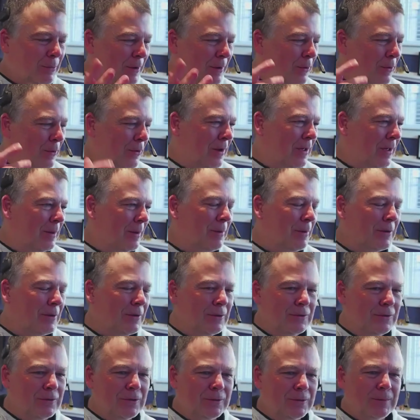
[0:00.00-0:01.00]
the recording up on
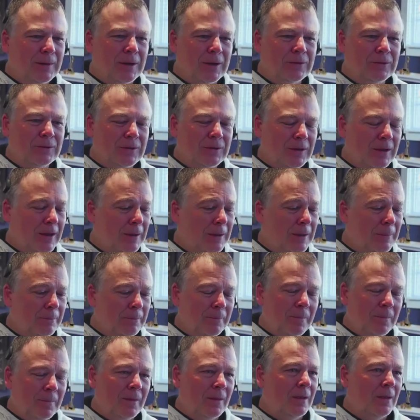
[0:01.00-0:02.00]
YouTube later today.
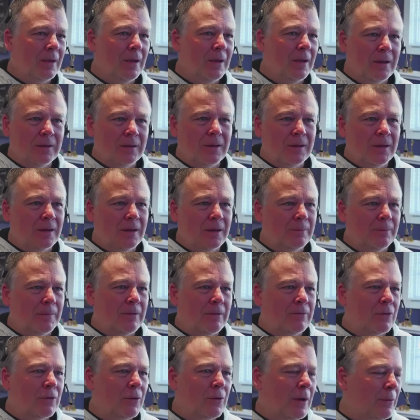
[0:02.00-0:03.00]
And
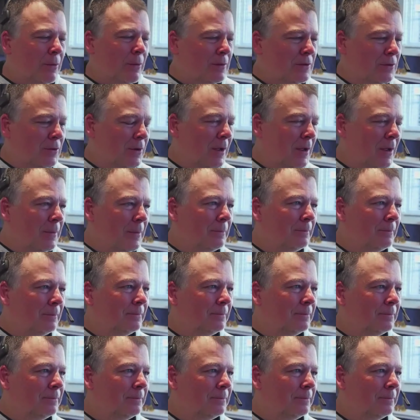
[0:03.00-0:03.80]
have a great rest of your day.